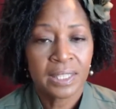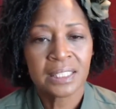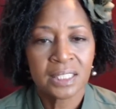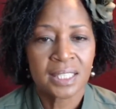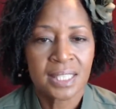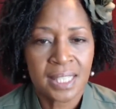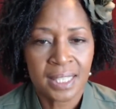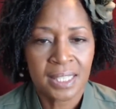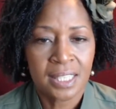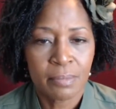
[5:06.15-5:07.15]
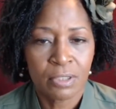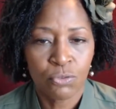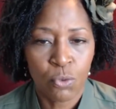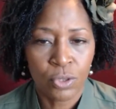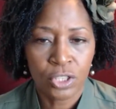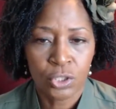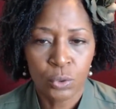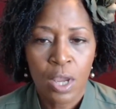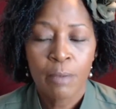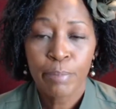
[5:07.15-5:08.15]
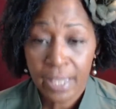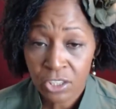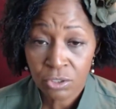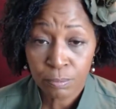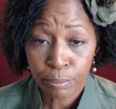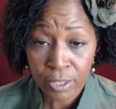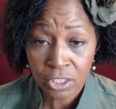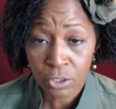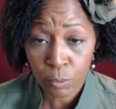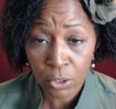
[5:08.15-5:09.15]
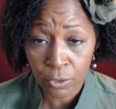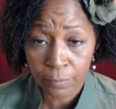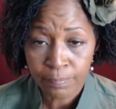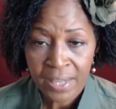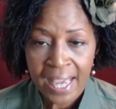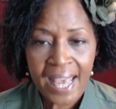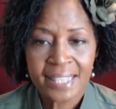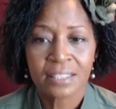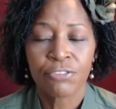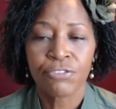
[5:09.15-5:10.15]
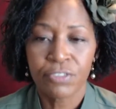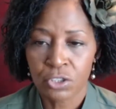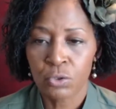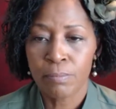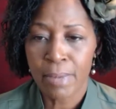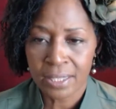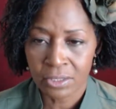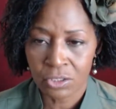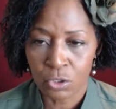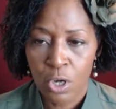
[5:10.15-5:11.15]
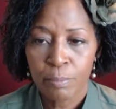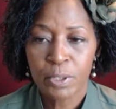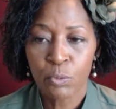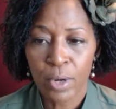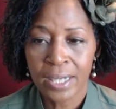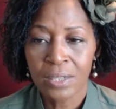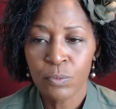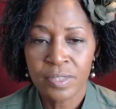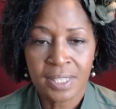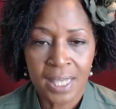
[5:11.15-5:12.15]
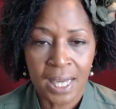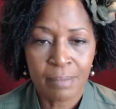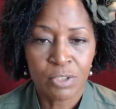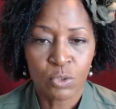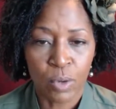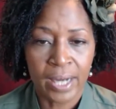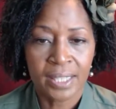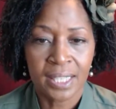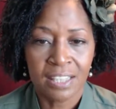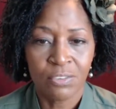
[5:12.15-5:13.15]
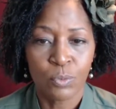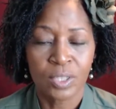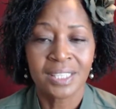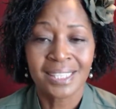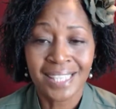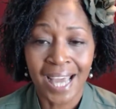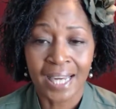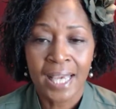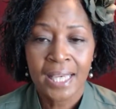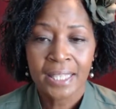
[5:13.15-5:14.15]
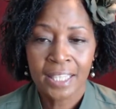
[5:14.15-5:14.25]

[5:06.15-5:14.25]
Let's look at 2 Timothy 4 and 2. Preach, preach the word as an official messenger. Be ready when the time is right and even when it is not.